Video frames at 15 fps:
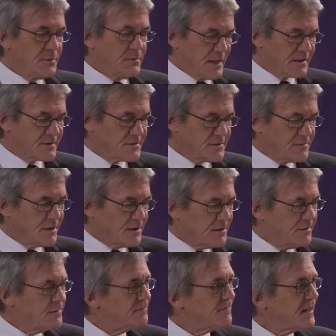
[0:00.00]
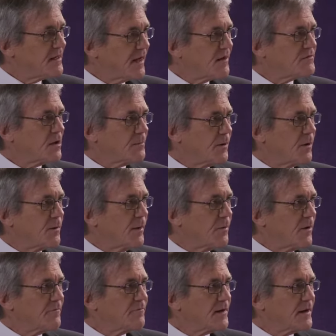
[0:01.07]
That's a fantastic program,
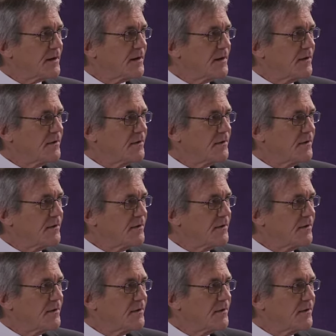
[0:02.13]
quite frankly.